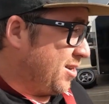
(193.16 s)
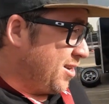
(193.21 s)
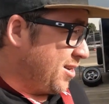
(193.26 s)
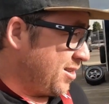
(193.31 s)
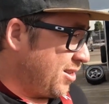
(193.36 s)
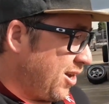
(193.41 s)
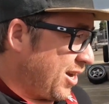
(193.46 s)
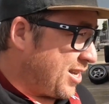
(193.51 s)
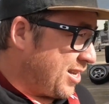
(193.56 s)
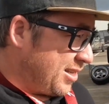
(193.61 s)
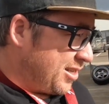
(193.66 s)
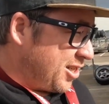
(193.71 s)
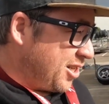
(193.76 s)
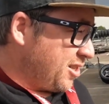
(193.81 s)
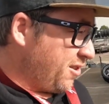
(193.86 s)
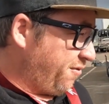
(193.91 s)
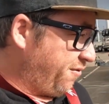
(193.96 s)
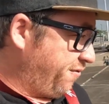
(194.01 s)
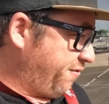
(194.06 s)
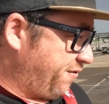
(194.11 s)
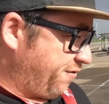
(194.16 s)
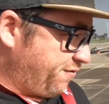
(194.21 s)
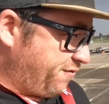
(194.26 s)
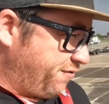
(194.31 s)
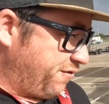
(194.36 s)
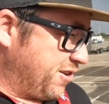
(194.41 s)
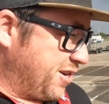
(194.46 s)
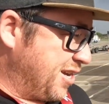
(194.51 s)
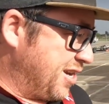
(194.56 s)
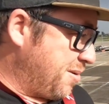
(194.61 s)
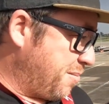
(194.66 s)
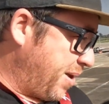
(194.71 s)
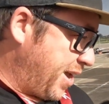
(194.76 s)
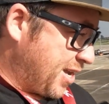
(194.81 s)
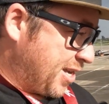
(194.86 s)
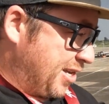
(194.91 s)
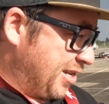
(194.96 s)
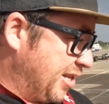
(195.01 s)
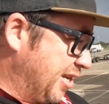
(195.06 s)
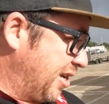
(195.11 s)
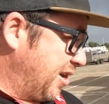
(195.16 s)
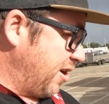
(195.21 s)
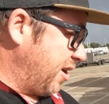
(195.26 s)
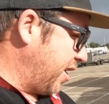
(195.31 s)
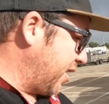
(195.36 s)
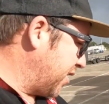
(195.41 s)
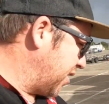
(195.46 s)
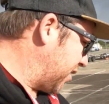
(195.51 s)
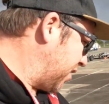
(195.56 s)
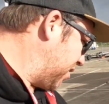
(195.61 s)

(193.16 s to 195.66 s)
Like, just freaking immaculate, guys.